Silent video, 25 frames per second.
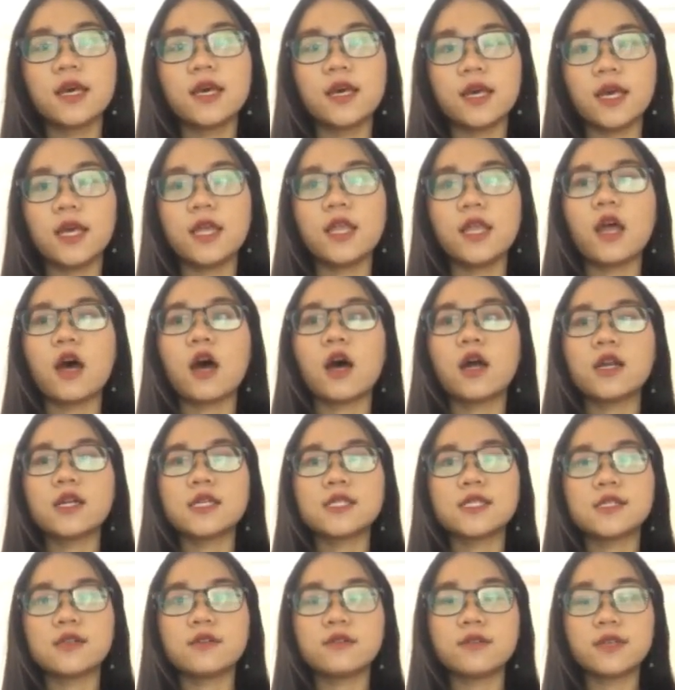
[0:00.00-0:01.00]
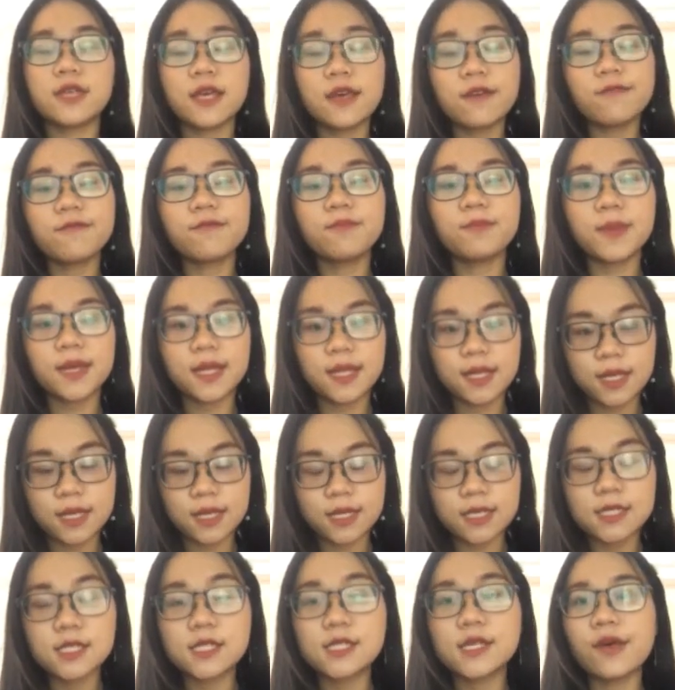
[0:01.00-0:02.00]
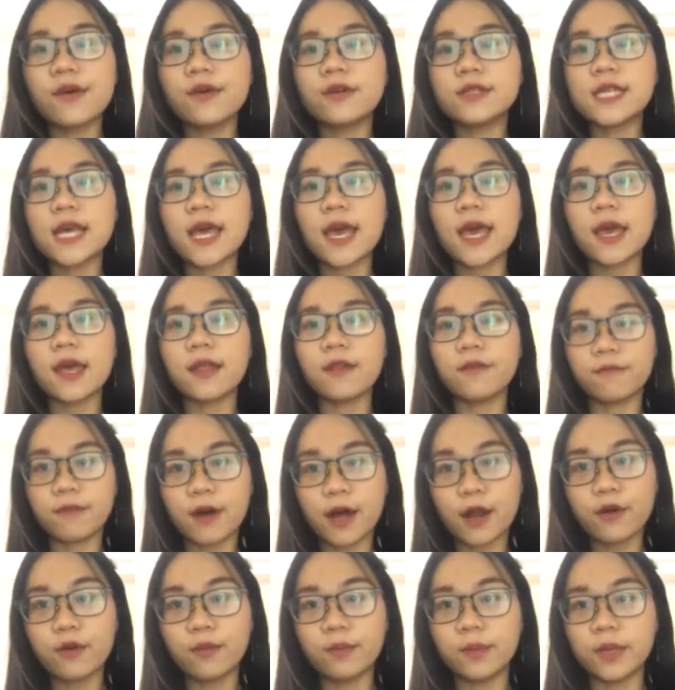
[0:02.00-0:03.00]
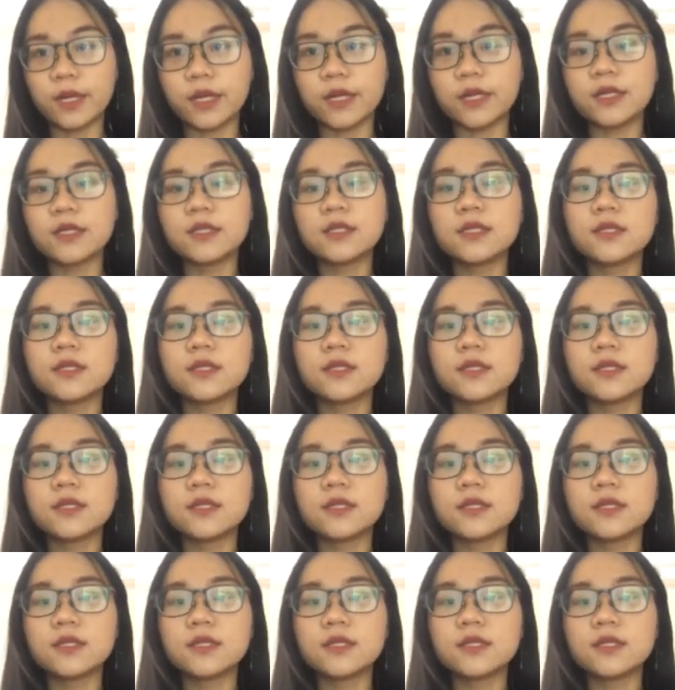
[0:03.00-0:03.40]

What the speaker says: in order to give meaning to their environment.